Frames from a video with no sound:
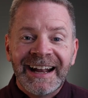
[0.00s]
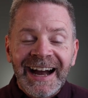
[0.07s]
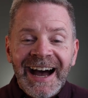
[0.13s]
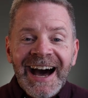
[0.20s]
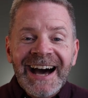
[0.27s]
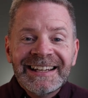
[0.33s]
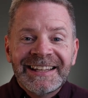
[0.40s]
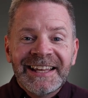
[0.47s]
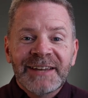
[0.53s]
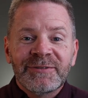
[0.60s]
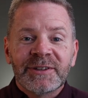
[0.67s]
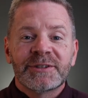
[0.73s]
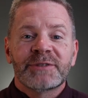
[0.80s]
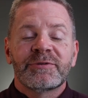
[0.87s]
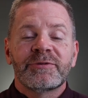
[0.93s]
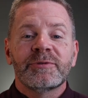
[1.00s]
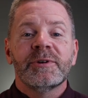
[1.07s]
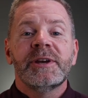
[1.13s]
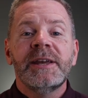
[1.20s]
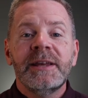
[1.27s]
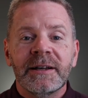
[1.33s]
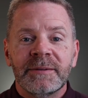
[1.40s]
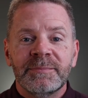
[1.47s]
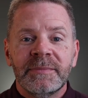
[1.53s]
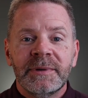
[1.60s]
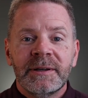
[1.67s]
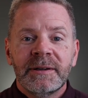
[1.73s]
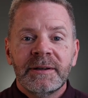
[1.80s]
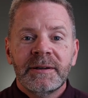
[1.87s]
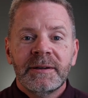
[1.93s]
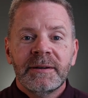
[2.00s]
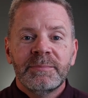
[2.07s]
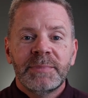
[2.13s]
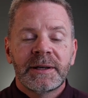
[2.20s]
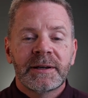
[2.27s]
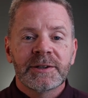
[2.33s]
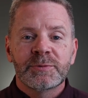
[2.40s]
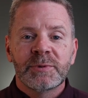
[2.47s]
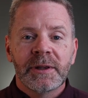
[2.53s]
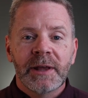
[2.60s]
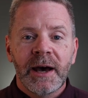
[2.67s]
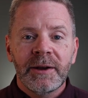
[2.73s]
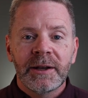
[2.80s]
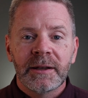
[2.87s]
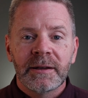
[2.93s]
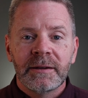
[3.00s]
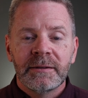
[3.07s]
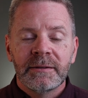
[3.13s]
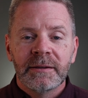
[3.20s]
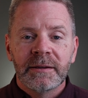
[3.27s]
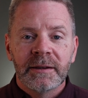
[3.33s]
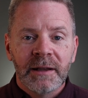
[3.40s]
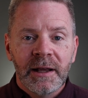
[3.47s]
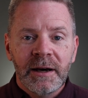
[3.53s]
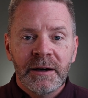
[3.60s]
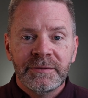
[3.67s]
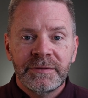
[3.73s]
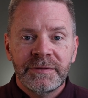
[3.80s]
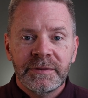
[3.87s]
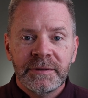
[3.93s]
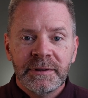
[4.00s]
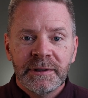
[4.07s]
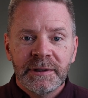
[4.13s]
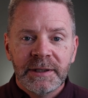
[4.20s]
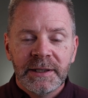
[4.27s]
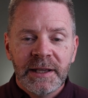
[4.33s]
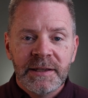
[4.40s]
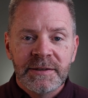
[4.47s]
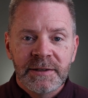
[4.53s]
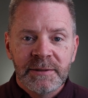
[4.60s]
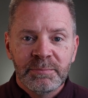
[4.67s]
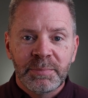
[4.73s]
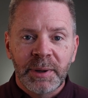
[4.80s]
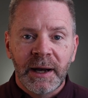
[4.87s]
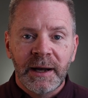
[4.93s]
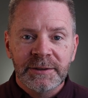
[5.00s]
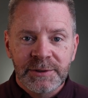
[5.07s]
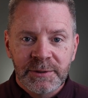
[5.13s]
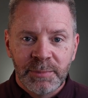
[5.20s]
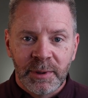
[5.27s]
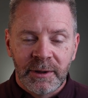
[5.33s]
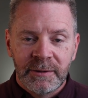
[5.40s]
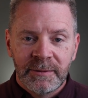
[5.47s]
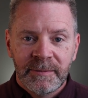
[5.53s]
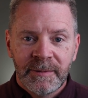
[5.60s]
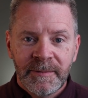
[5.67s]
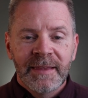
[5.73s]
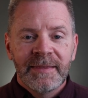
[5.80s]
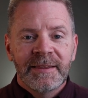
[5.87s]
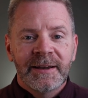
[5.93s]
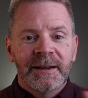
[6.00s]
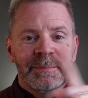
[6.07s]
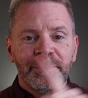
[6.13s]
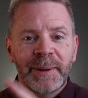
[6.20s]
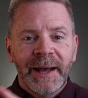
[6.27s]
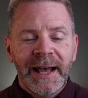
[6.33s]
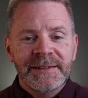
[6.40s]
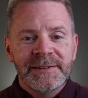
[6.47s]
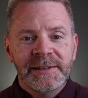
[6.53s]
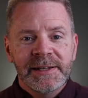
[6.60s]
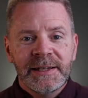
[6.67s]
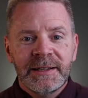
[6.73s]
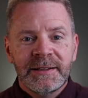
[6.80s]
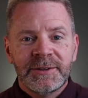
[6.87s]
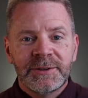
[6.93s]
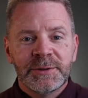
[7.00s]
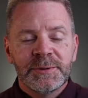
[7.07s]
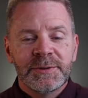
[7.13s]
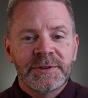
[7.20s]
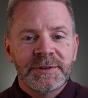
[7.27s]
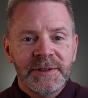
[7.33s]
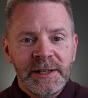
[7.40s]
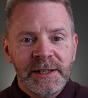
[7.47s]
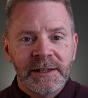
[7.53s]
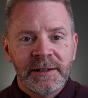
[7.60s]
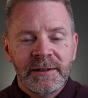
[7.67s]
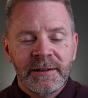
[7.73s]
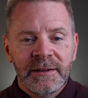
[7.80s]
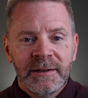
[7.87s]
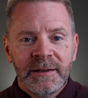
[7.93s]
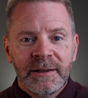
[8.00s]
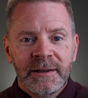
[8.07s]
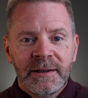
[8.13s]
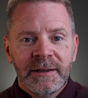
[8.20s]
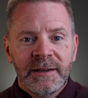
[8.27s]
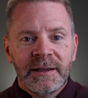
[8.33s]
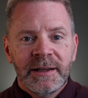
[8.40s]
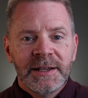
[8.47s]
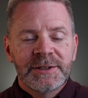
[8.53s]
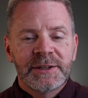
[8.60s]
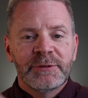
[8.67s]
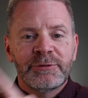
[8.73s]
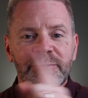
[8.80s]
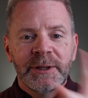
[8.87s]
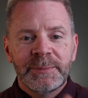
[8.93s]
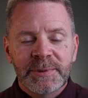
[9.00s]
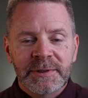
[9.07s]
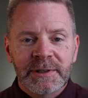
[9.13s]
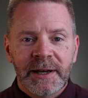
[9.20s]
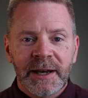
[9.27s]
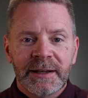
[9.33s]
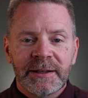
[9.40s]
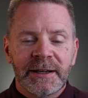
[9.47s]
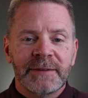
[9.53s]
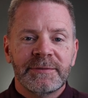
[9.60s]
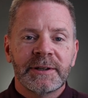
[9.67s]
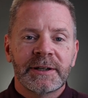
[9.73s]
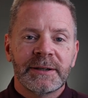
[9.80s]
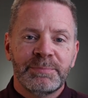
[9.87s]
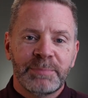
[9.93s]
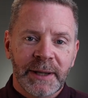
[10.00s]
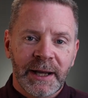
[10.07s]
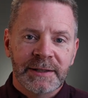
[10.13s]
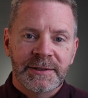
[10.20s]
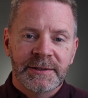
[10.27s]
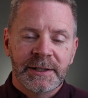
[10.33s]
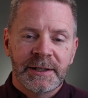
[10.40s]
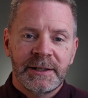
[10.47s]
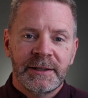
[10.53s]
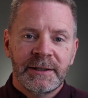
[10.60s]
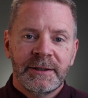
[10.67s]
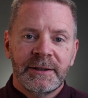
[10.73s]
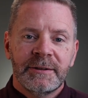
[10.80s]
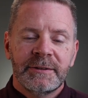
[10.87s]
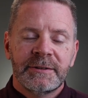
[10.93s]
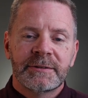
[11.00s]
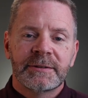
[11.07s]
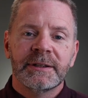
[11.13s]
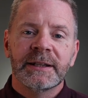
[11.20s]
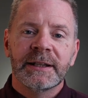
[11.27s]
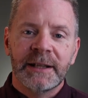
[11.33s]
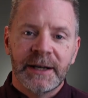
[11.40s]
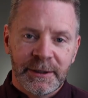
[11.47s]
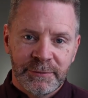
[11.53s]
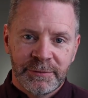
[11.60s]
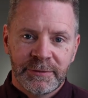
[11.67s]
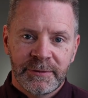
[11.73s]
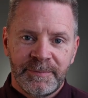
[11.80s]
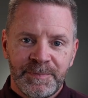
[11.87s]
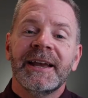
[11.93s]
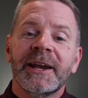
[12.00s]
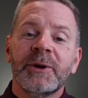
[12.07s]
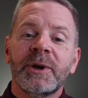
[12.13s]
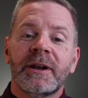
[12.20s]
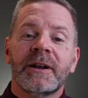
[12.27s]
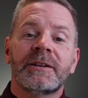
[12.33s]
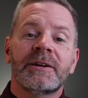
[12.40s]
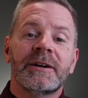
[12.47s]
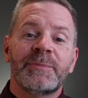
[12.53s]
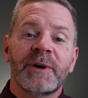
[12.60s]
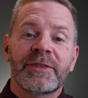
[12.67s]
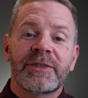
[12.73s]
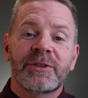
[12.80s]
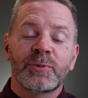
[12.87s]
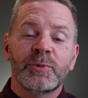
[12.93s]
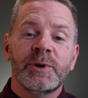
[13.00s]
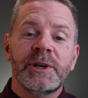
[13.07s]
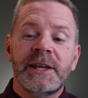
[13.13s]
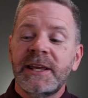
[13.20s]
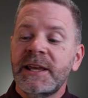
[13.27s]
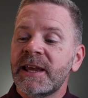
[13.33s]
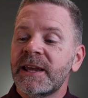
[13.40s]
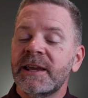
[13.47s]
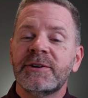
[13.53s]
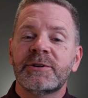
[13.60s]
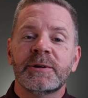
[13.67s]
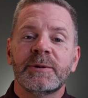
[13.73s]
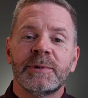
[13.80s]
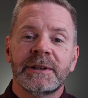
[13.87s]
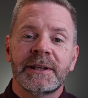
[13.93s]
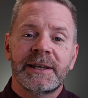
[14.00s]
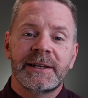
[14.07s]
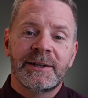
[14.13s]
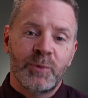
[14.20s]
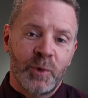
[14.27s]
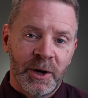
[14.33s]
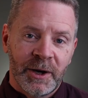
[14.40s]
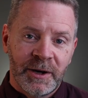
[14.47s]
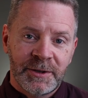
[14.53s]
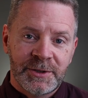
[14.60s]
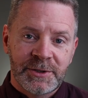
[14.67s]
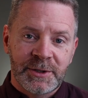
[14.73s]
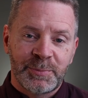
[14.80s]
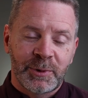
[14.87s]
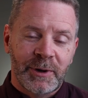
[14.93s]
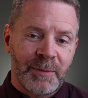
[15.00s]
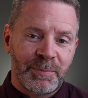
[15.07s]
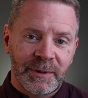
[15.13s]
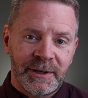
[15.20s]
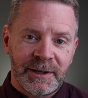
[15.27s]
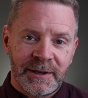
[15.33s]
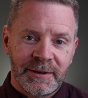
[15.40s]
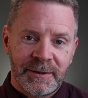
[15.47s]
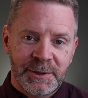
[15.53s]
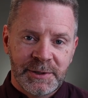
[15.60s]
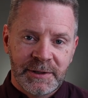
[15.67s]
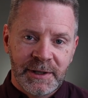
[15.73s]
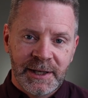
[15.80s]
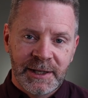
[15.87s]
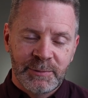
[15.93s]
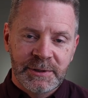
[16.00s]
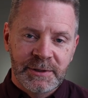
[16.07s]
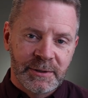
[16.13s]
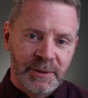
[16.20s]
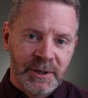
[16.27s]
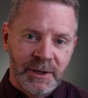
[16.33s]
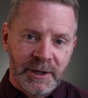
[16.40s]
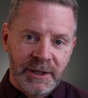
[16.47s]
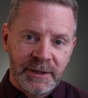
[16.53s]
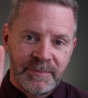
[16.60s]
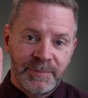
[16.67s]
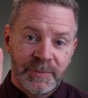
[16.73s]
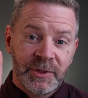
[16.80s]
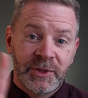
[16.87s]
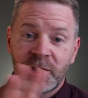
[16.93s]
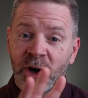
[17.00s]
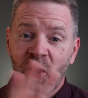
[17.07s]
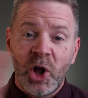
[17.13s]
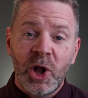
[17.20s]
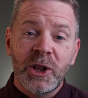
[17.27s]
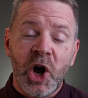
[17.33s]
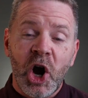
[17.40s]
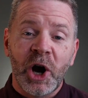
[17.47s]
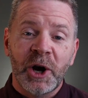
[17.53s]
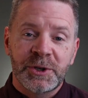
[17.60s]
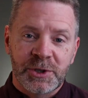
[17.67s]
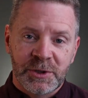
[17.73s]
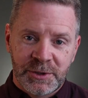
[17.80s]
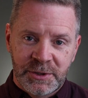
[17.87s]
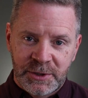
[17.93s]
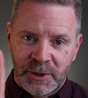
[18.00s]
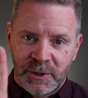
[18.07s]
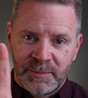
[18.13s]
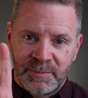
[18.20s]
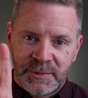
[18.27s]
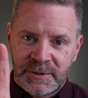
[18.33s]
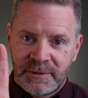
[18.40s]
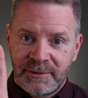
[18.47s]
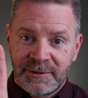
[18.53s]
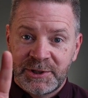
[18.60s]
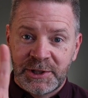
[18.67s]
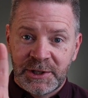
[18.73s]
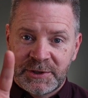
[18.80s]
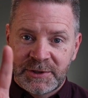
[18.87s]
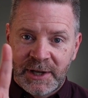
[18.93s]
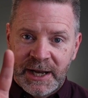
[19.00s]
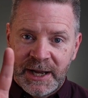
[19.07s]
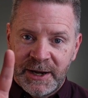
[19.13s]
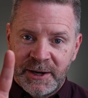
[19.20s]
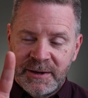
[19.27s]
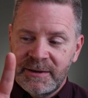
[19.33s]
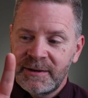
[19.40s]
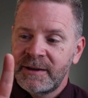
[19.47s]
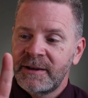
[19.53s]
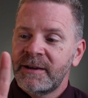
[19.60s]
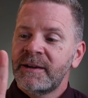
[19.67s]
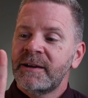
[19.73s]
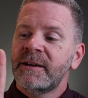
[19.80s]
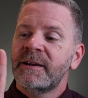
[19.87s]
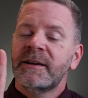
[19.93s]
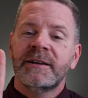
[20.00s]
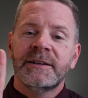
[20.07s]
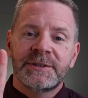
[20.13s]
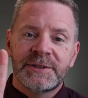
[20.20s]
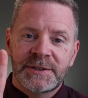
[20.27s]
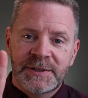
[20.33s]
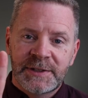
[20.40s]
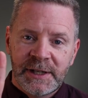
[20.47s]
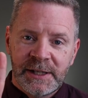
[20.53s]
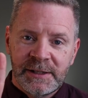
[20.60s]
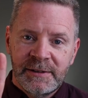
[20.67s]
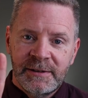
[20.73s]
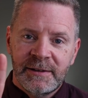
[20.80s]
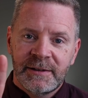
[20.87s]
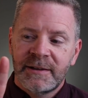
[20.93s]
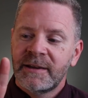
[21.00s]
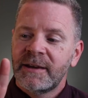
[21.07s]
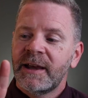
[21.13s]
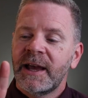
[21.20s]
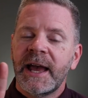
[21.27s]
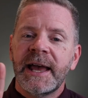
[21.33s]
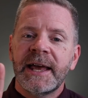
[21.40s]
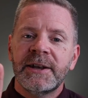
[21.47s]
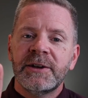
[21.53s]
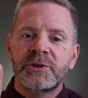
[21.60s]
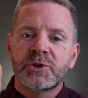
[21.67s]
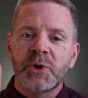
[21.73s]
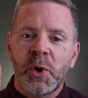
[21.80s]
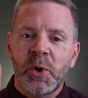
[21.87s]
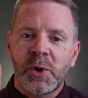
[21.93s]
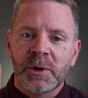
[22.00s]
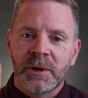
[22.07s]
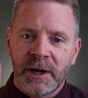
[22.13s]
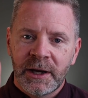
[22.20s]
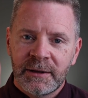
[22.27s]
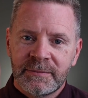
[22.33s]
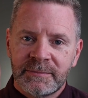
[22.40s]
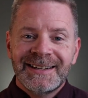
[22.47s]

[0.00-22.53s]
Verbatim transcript: God gave us freedom because without it, love is impossible. The capacity to sin is the flip side of the capacity to love. Here we got to talk about three interrelated words to properly understand what's going on. They're all Archer's terms desire, sin, and Torah.